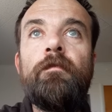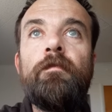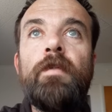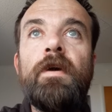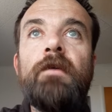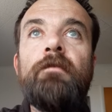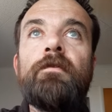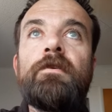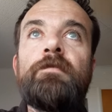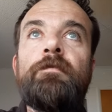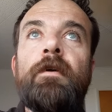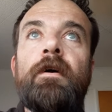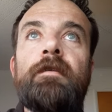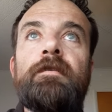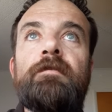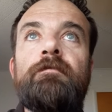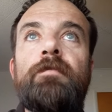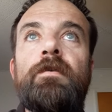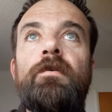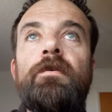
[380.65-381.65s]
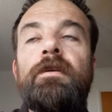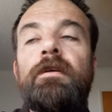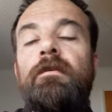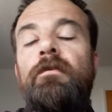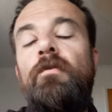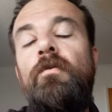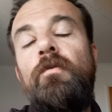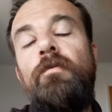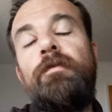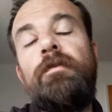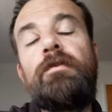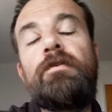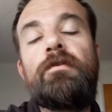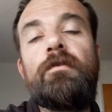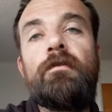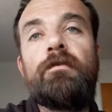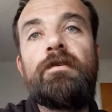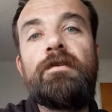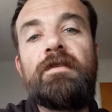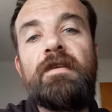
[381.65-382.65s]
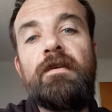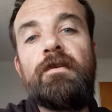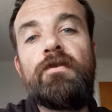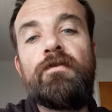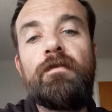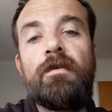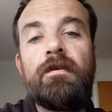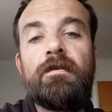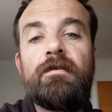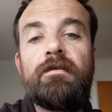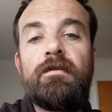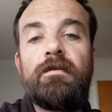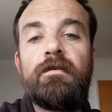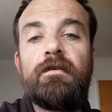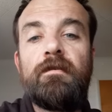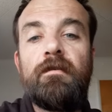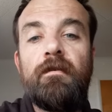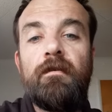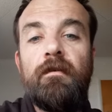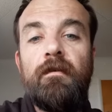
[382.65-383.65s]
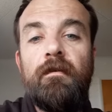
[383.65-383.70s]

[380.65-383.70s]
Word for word: big responsibility to hold the church's interests